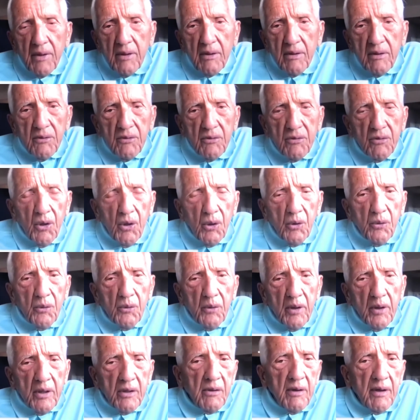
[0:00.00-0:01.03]

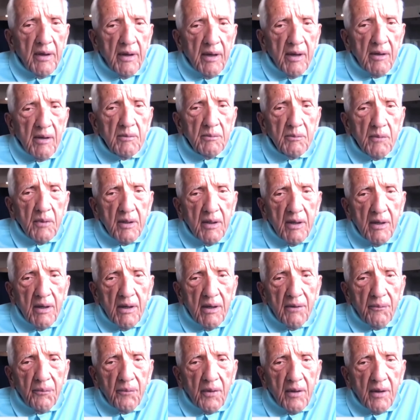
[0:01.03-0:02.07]
so here I am.
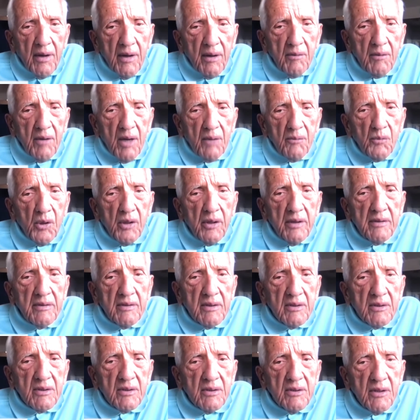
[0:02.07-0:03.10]
I'm really
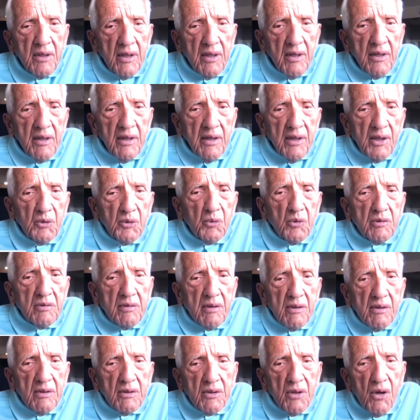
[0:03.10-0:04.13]
just
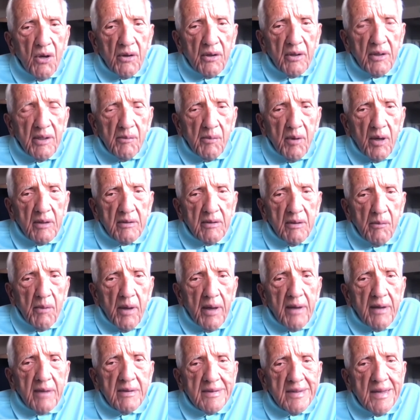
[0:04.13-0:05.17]
interested in talking about the
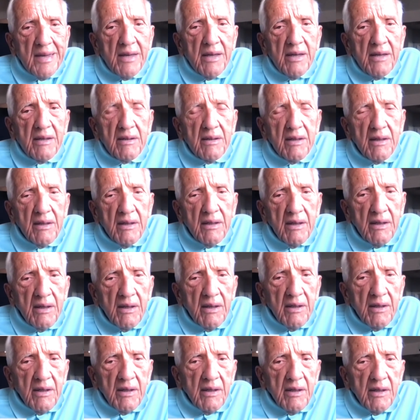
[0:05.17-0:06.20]
main thing,
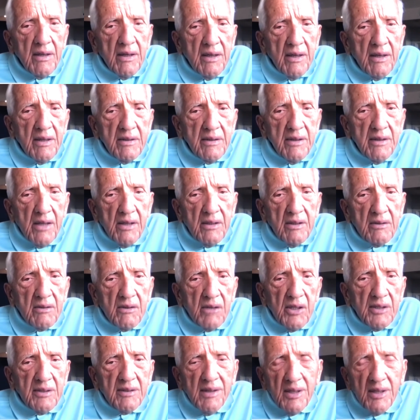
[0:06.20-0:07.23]
and that is
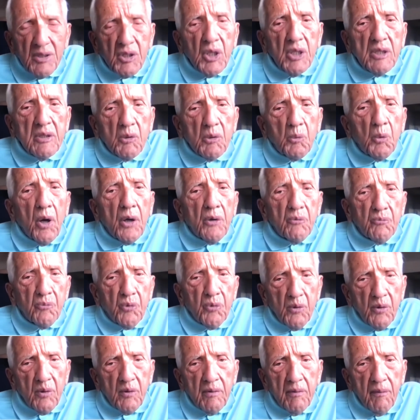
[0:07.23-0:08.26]
let's eat the right
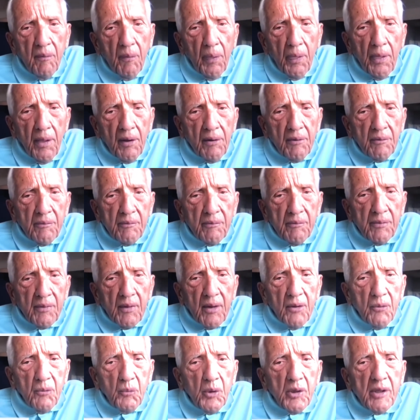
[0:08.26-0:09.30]
food.
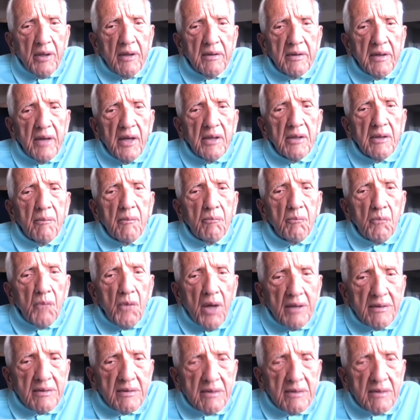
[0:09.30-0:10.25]
We can gain immense